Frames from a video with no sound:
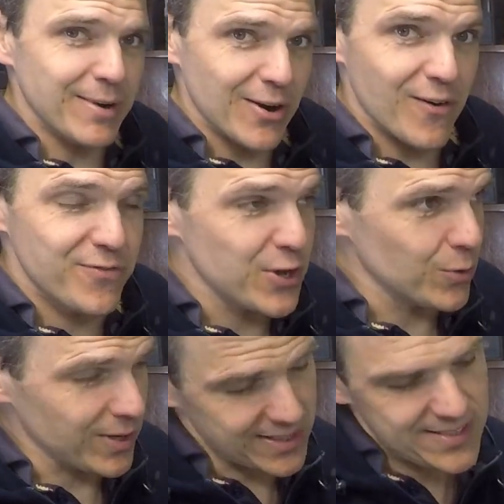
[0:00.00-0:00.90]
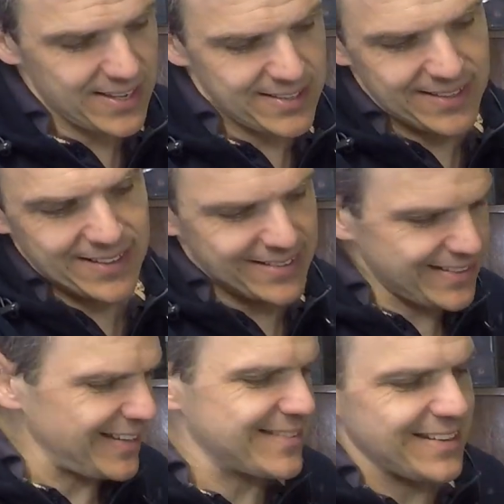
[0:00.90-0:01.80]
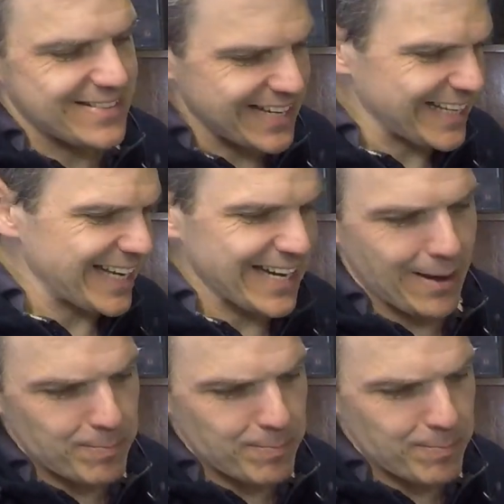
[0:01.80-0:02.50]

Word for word: of fuel is like getting a